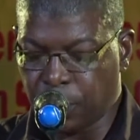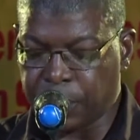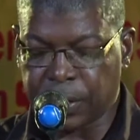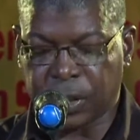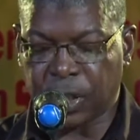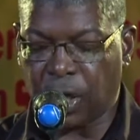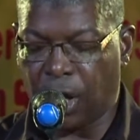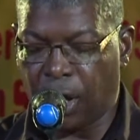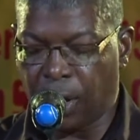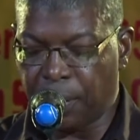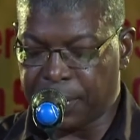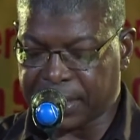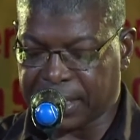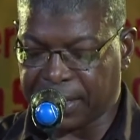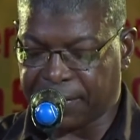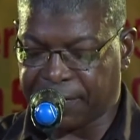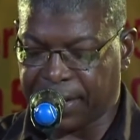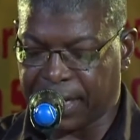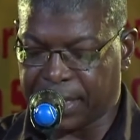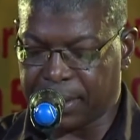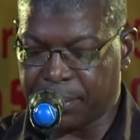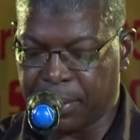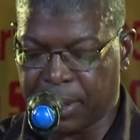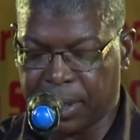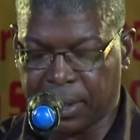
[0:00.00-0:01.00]
who is always
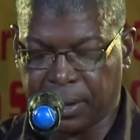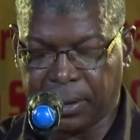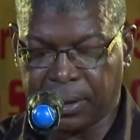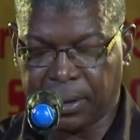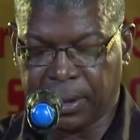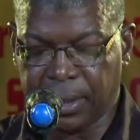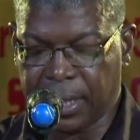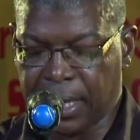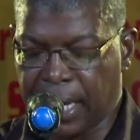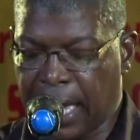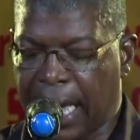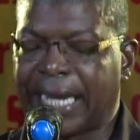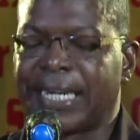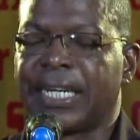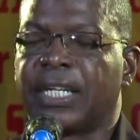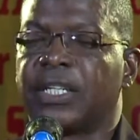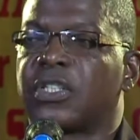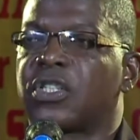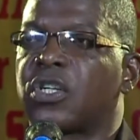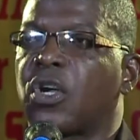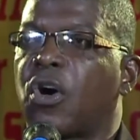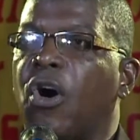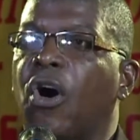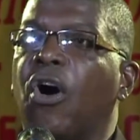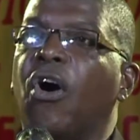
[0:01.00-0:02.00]
available and
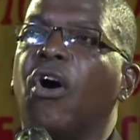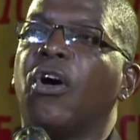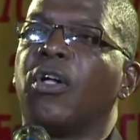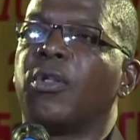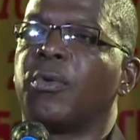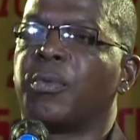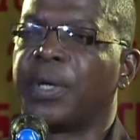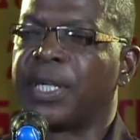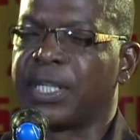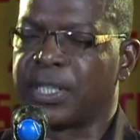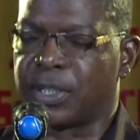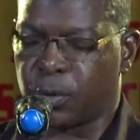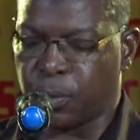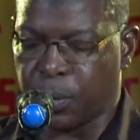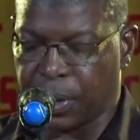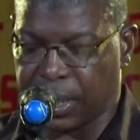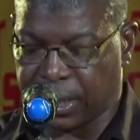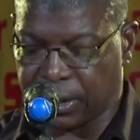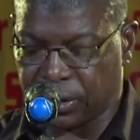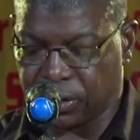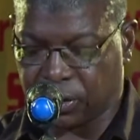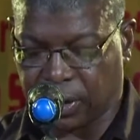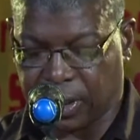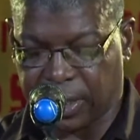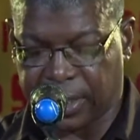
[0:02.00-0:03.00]
is always
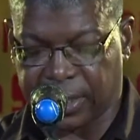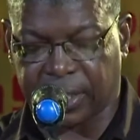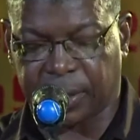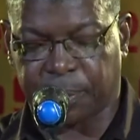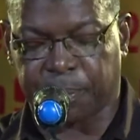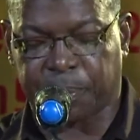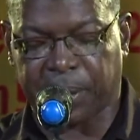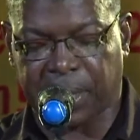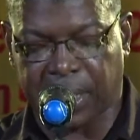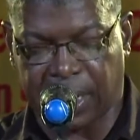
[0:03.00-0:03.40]
willing to listen.